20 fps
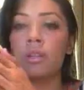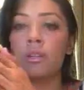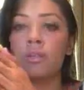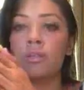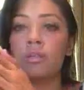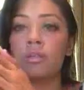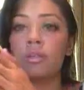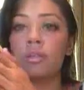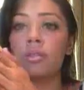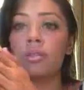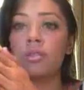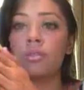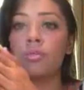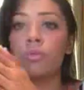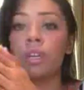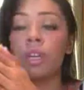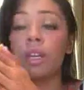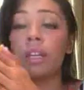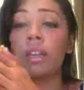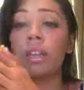used to
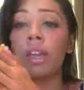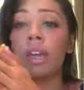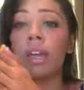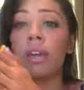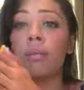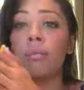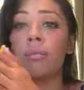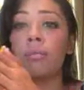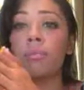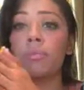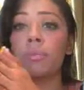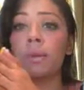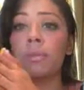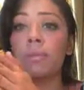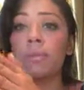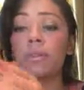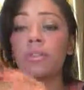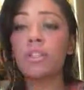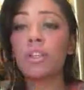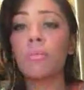reclaim
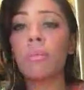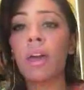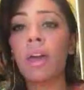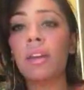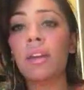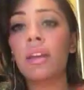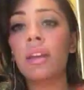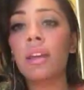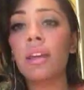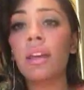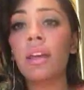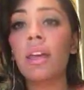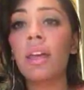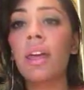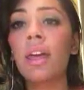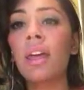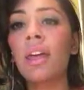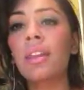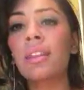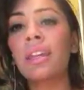people's humanity,
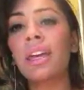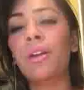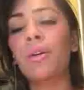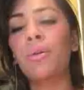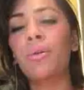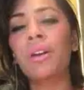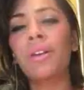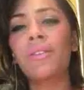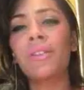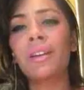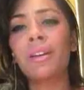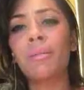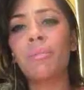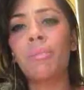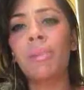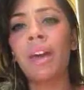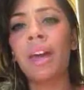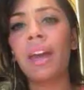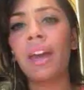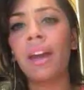they don't even
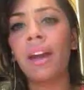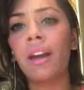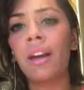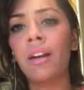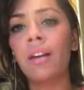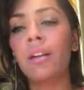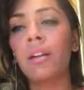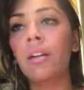compare.